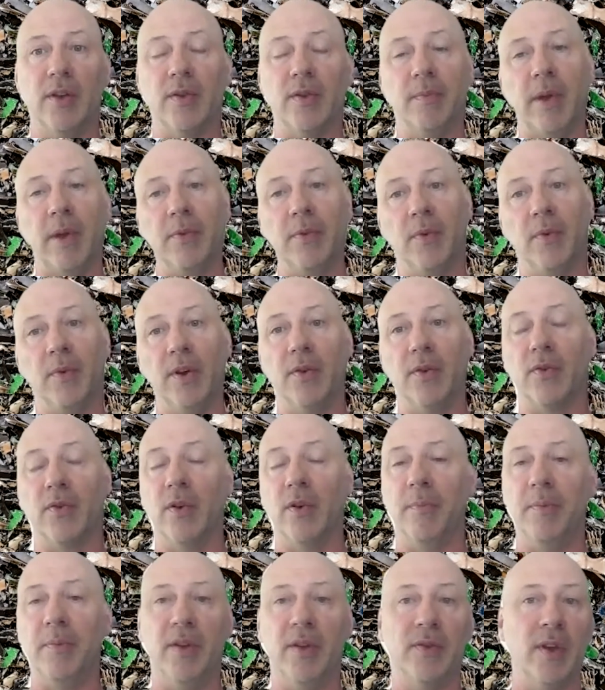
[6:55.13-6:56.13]
Sometimes when you're
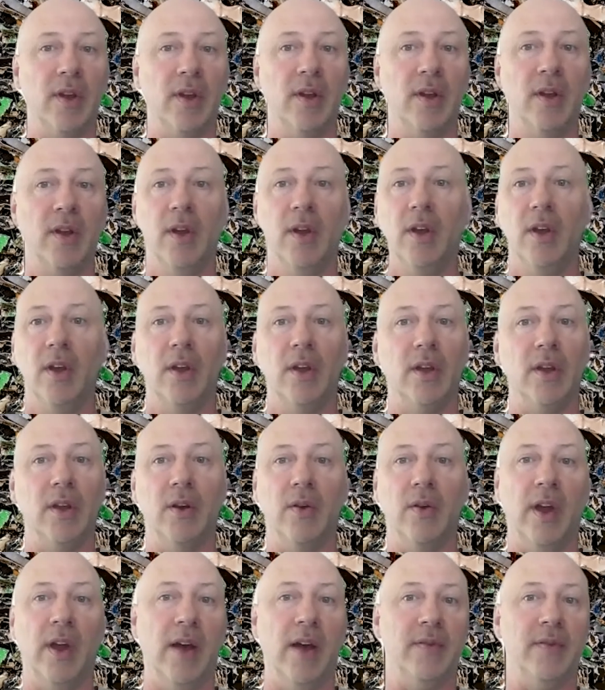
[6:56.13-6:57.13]
so busy, you
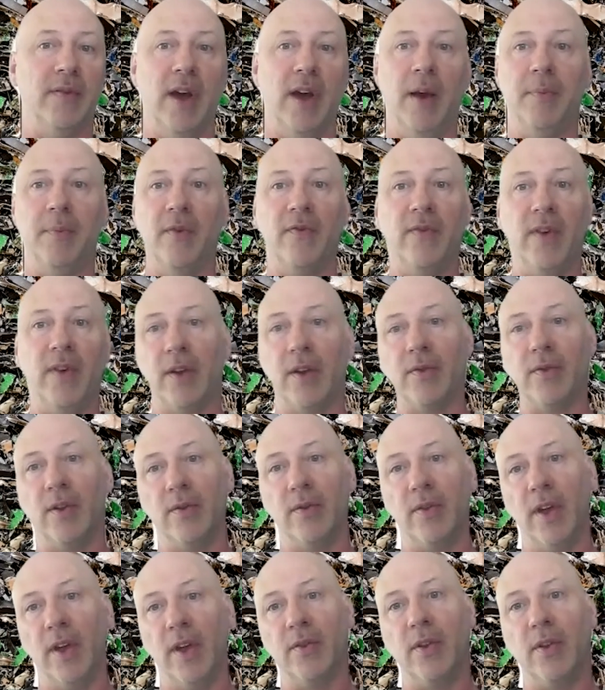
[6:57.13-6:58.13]
don't have time to fix the
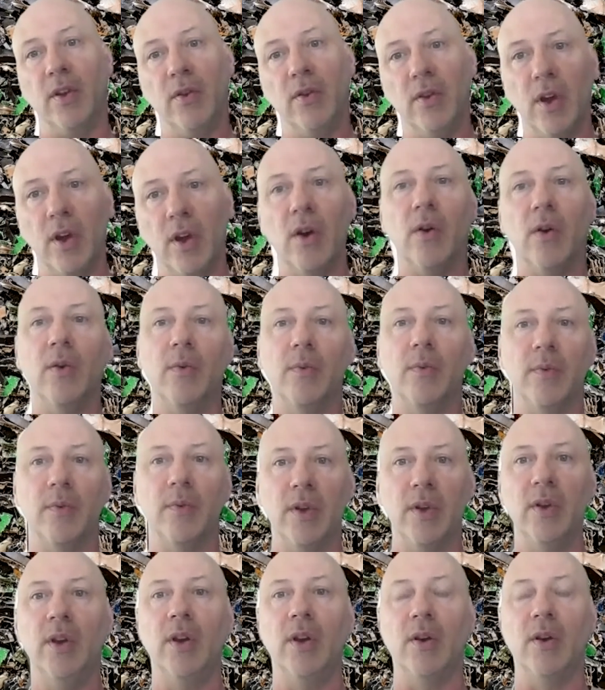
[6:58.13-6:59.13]
things that you know
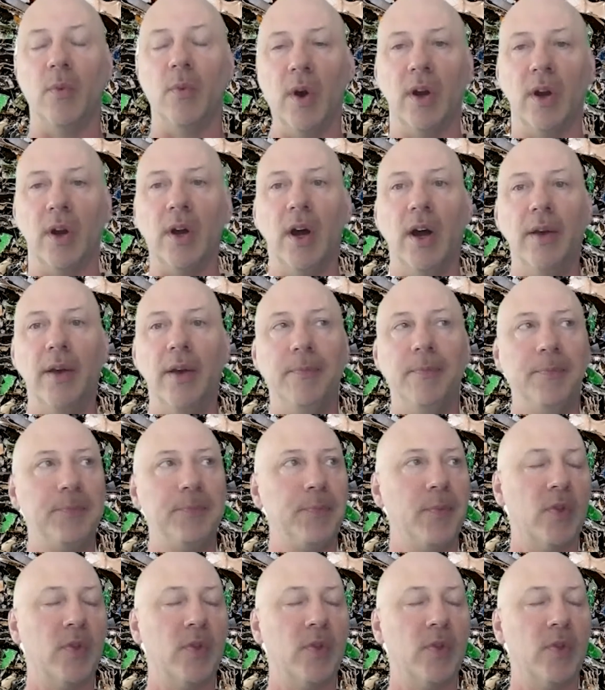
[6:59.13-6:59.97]
you need to work on.